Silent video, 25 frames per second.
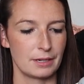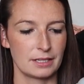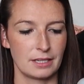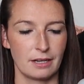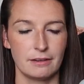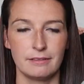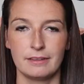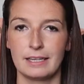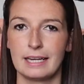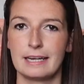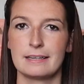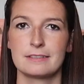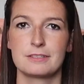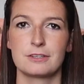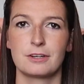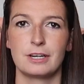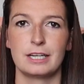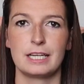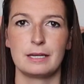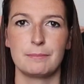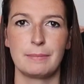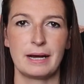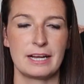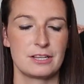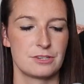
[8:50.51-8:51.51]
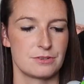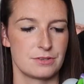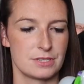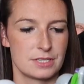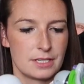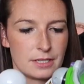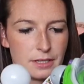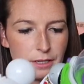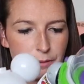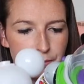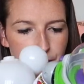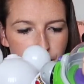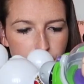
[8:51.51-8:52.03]
I don't think ours have got any batteries
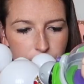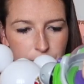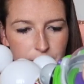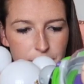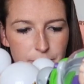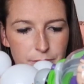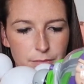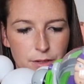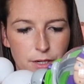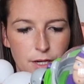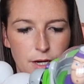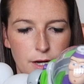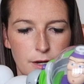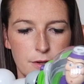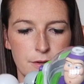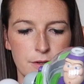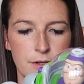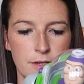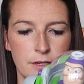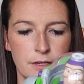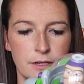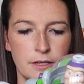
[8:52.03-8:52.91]
in them, but I'll give them a go.